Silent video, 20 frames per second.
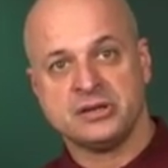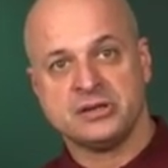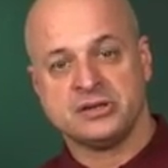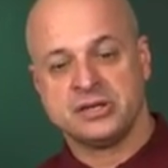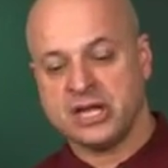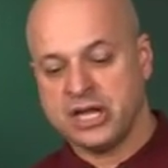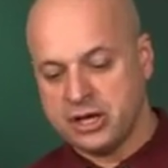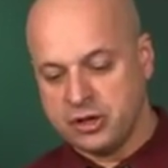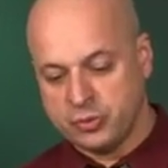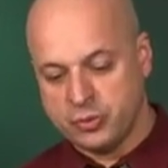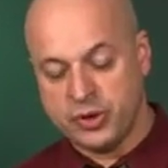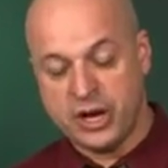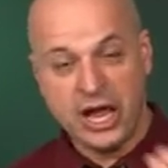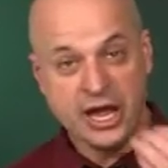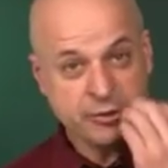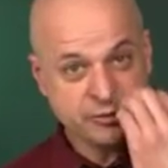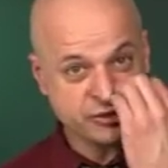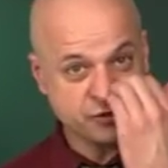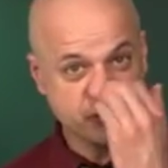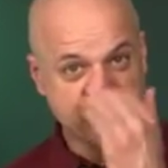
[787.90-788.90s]
Now, when I
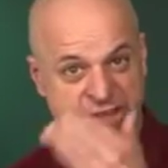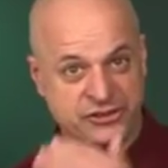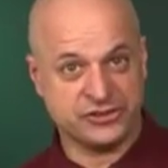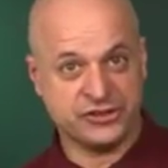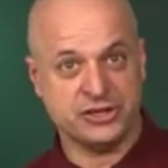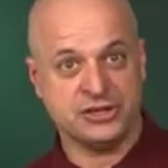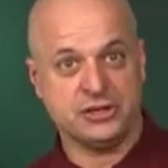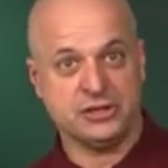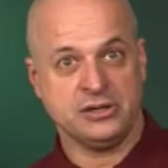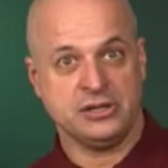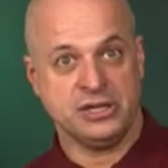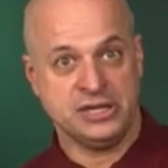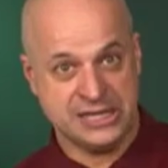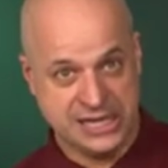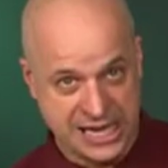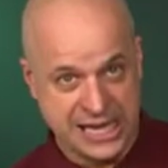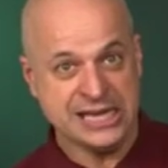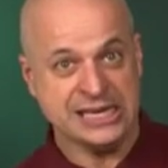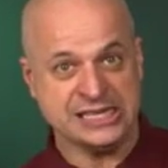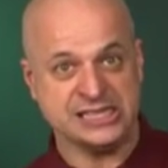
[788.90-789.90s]
was a resident in the
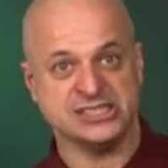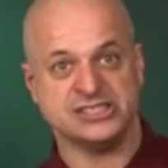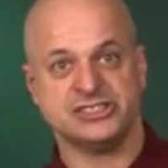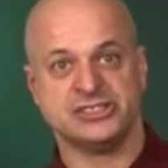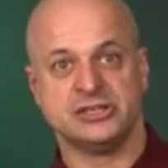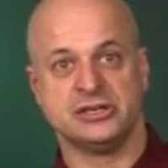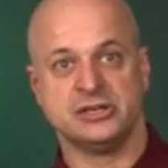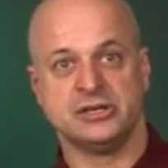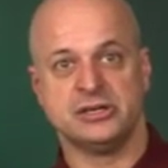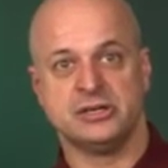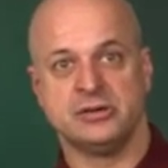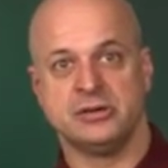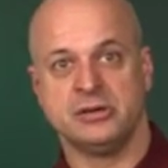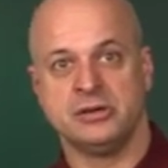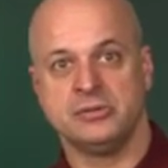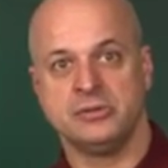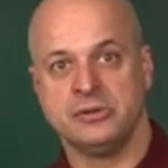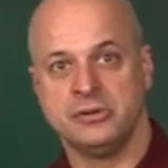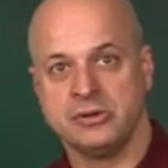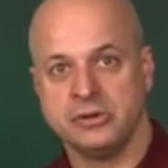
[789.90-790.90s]
80s,
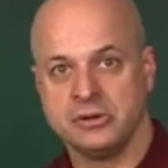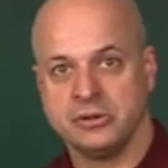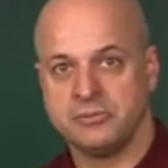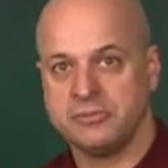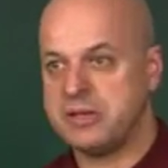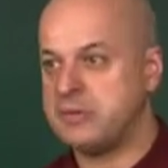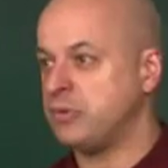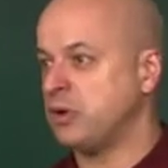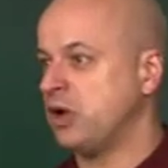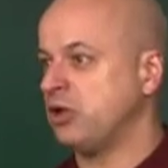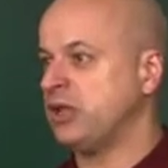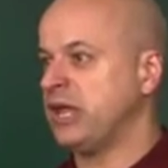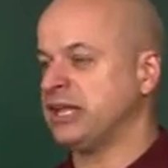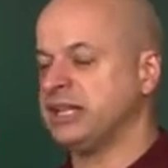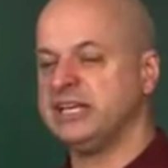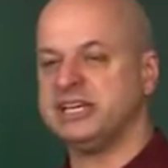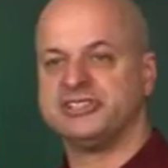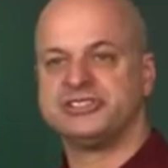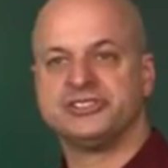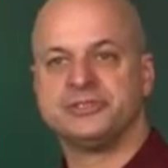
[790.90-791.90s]
people go like
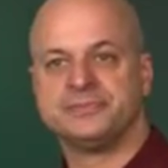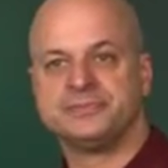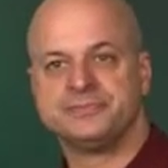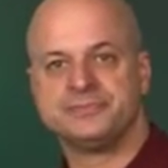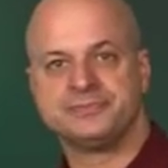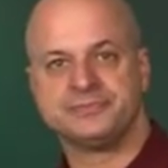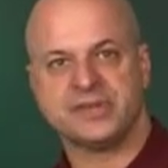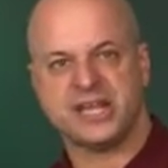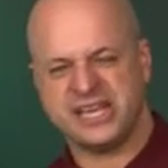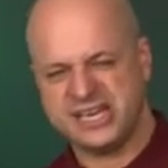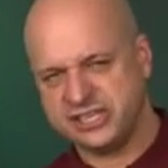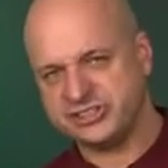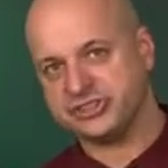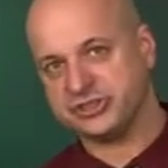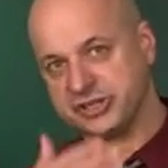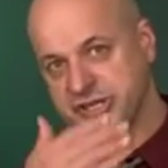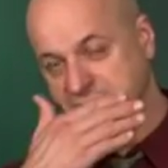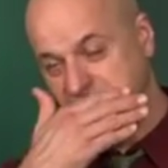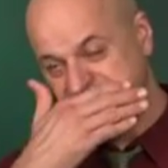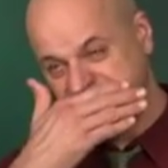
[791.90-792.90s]
this, 80s or
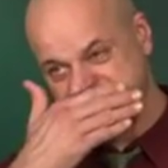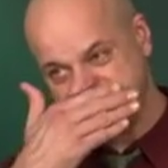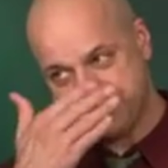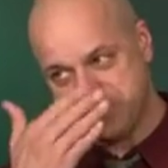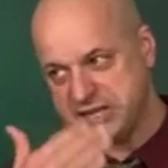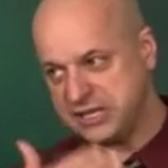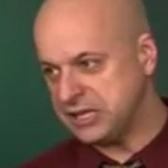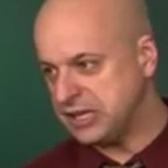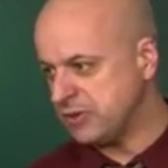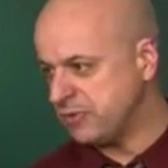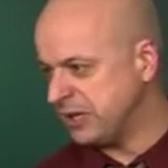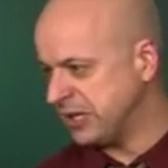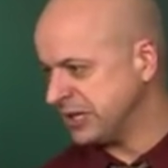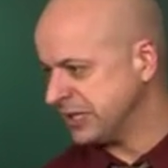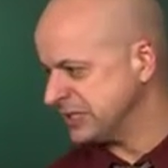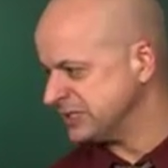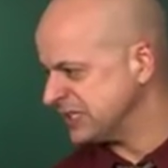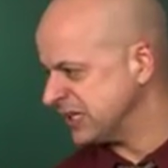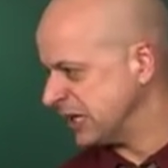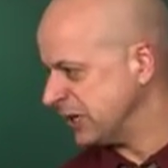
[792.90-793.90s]
90s. They went like
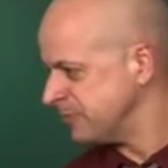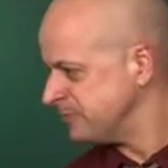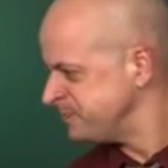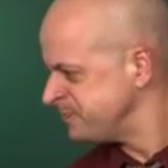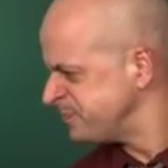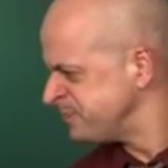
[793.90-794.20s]
this, they go,